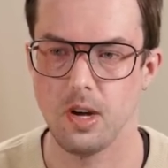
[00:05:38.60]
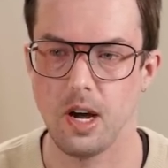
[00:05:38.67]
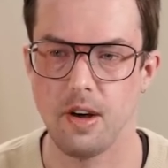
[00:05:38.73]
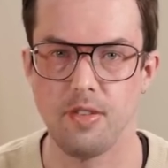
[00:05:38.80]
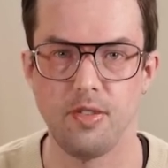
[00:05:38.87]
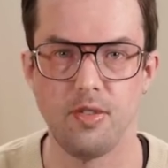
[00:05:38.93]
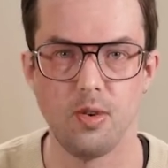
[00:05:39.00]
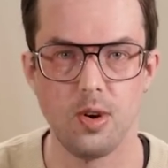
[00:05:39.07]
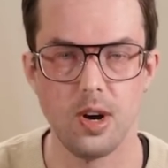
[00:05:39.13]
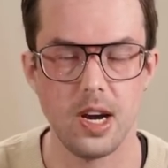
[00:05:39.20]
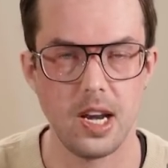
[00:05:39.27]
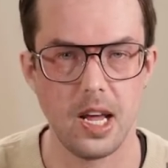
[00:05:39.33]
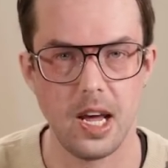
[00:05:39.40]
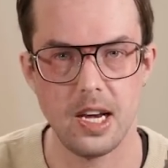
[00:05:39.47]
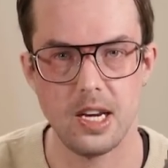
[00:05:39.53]

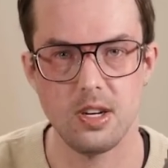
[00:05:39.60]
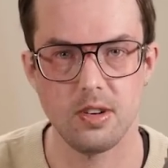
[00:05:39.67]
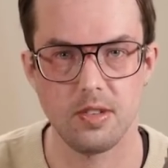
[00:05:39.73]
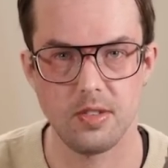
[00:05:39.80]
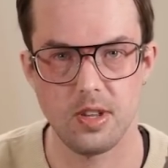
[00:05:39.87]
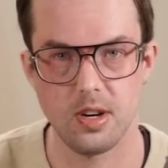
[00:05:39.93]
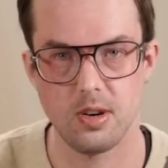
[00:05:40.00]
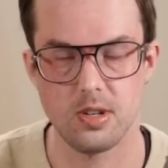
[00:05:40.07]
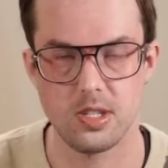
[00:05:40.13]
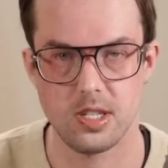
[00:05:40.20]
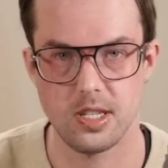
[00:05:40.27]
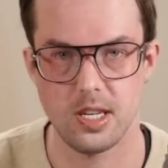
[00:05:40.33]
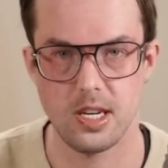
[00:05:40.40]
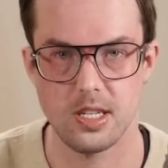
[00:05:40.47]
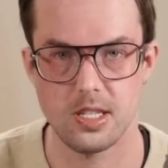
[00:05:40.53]
avoid any of those
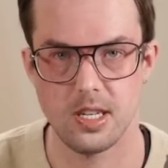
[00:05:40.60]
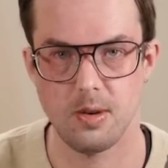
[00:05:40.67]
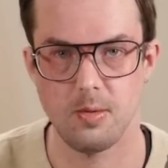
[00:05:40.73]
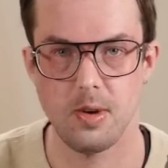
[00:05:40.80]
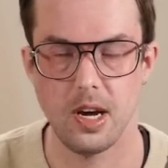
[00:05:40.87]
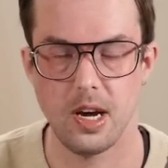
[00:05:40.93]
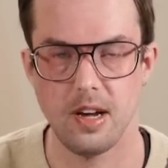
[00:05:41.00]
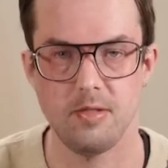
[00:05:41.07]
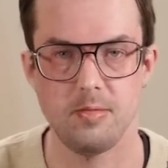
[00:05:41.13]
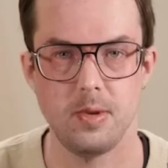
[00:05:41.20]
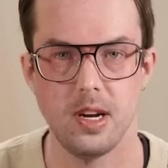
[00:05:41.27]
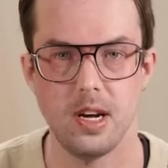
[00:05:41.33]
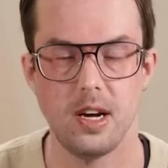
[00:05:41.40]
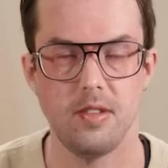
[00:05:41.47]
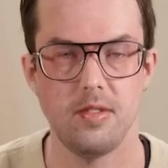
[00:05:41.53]
things that we have
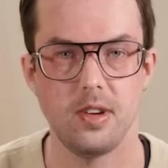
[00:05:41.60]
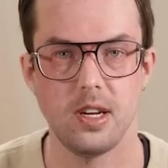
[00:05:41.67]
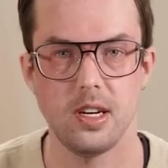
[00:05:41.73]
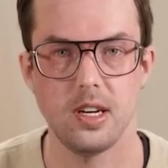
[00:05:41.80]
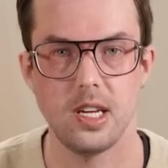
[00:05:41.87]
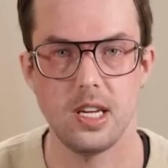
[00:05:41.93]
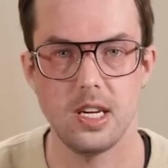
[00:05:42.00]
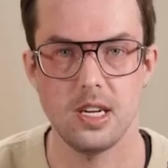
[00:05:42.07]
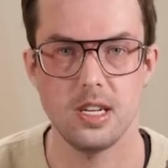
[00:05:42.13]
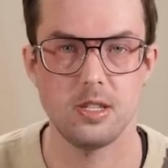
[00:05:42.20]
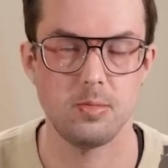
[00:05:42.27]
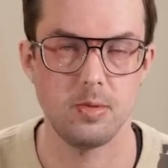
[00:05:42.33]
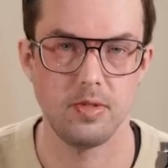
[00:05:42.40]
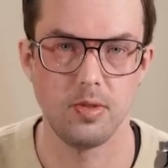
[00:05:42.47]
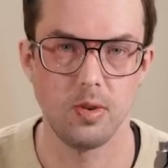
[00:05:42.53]
been having in the
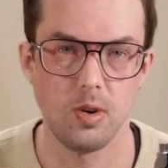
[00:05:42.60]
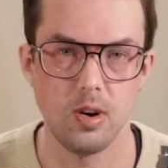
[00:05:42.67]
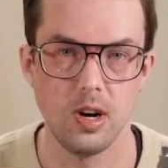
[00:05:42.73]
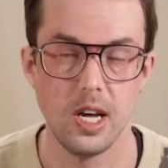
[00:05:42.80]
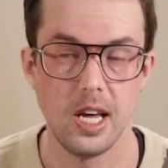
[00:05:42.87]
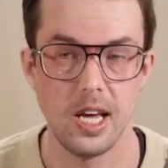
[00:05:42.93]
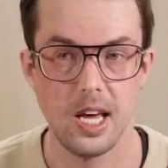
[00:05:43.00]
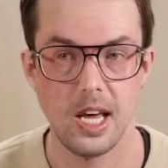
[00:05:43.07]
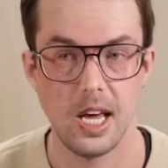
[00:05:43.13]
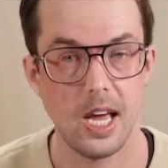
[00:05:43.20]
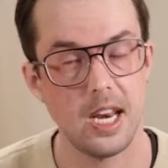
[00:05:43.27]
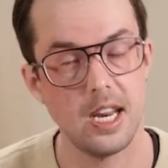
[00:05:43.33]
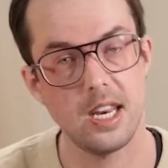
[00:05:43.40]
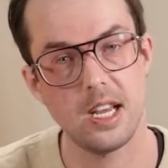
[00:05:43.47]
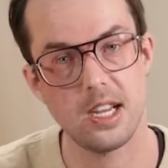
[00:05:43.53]
years before.
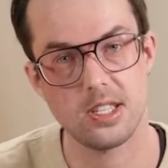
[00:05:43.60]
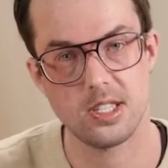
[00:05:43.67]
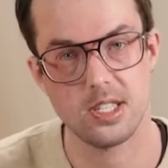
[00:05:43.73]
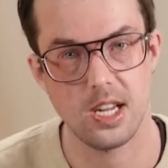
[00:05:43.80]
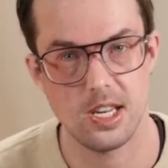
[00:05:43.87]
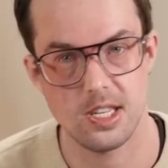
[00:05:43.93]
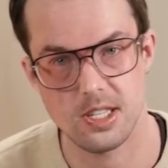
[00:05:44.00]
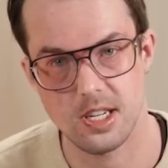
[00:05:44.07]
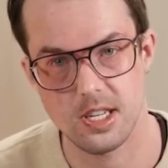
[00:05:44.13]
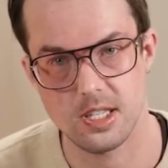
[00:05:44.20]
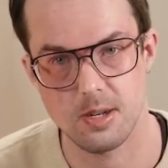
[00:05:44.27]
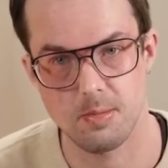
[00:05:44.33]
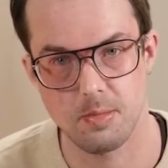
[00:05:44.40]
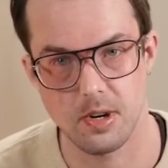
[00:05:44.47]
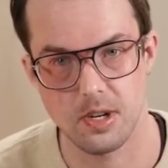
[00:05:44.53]
And in that sense,
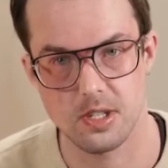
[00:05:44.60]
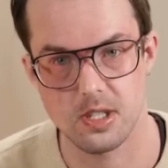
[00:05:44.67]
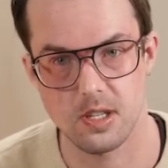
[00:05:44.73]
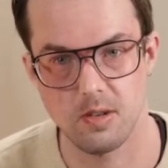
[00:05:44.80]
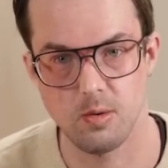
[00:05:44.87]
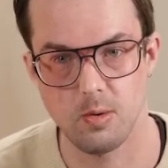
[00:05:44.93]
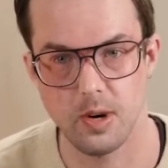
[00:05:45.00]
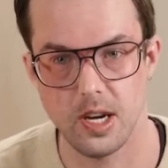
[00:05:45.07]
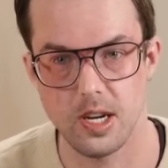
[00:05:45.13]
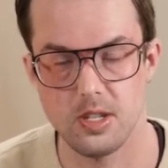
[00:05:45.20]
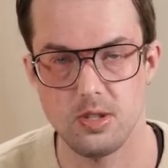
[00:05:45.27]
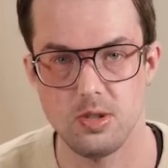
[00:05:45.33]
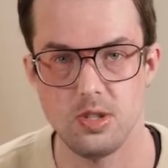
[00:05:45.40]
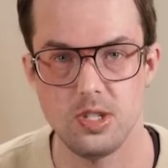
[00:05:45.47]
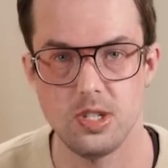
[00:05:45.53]
it's a positive way
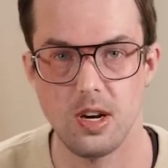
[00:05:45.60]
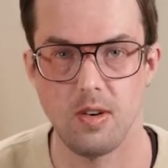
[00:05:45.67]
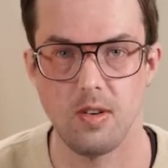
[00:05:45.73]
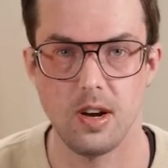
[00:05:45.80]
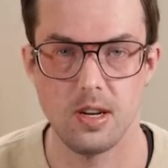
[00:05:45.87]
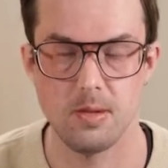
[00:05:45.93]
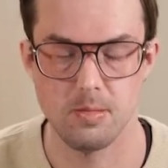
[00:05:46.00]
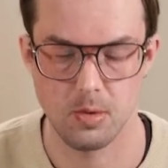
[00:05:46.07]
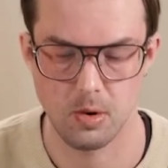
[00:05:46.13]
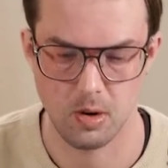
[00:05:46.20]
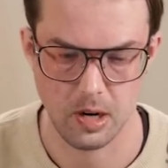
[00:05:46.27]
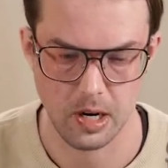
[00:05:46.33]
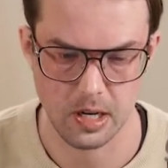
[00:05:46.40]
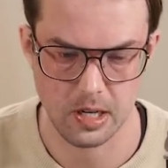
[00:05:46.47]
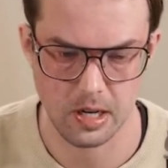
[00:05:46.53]
to generate
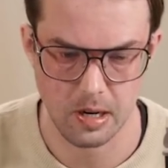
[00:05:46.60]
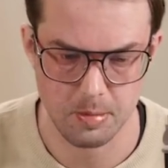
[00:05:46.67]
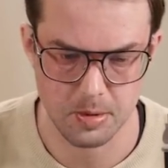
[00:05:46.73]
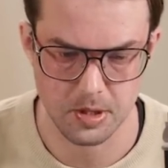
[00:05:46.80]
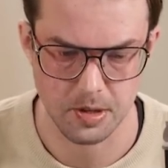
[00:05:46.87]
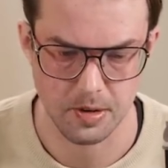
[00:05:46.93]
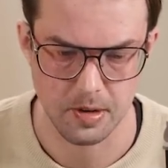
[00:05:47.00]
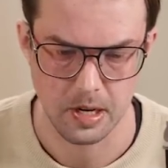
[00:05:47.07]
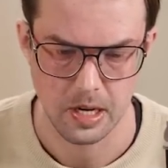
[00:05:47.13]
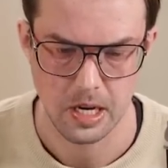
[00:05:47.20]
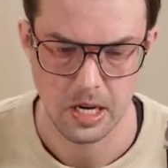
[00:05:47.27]
more adoption.